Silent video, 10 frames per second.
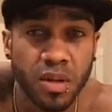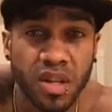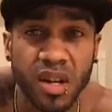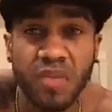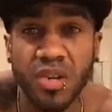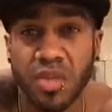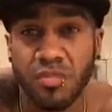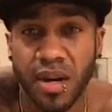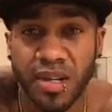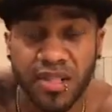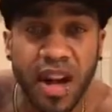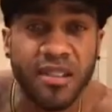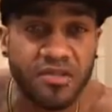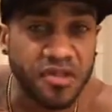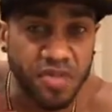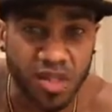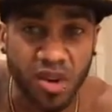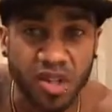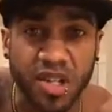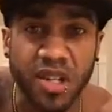to come in somebody's live stream to
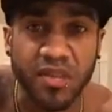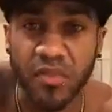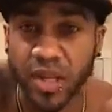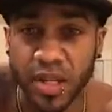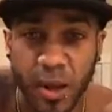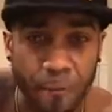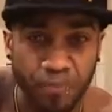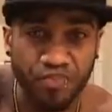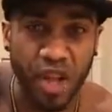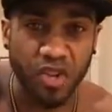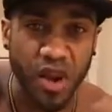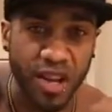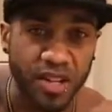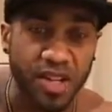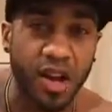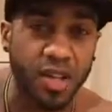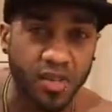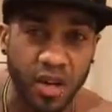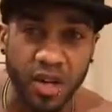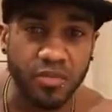talk shit to me and try to get y'all
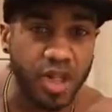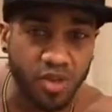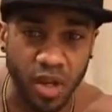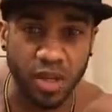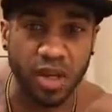triggered, get me triggered.